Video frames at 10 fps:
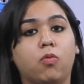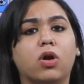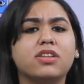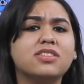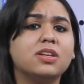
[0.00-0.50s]

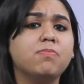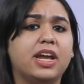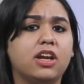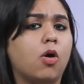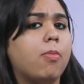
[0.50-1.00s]
What is it
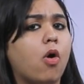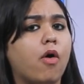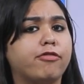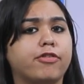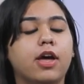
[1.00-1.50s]
made up
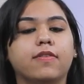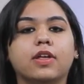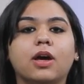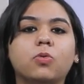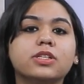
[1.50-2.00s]
of? Then
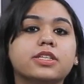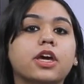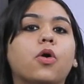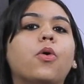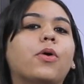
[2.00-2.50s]
I will say,
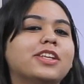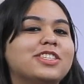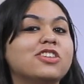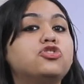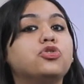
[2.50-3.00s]
oh, it's
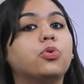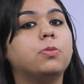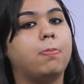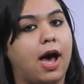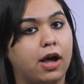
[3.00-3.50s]
a
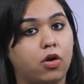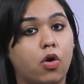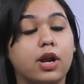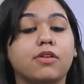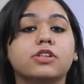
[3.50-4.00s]
jute bag.
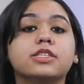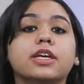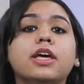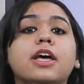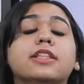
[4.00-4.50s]
Or I will
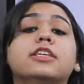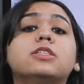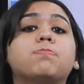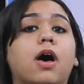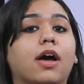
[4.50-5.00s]
say, this
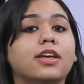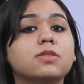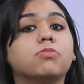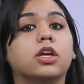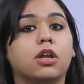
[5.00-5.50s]
bag is
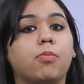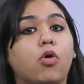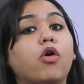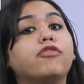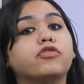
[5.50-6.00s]
made up
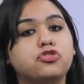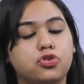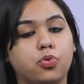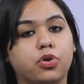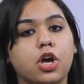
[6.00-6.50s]
of
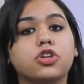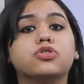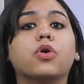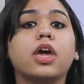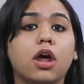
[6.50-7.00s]
jute.
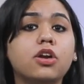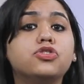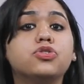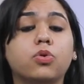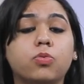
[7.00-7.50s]
So here,
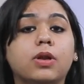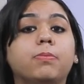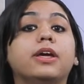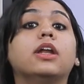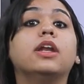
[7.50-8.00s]
jute will
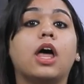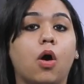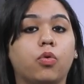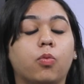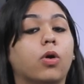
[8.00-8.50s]
be a
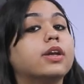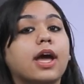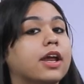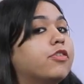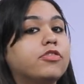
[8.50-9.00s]
noun. What
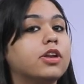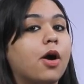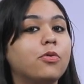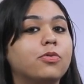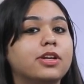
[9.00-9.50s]
kind of a
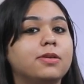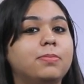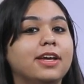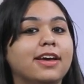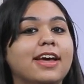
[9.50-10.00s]
noun would it
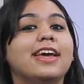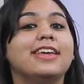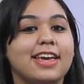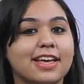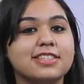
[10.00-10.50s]
be?
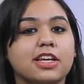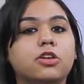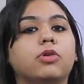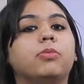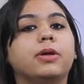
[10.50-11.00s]
Yes, it
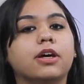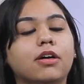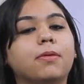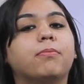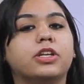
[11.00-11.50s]
will be a
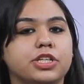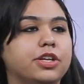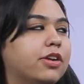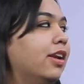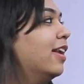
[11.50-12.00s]

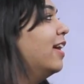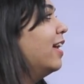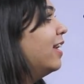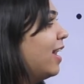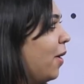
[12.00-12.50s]
material
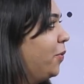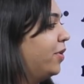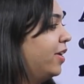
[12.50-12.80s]
noun.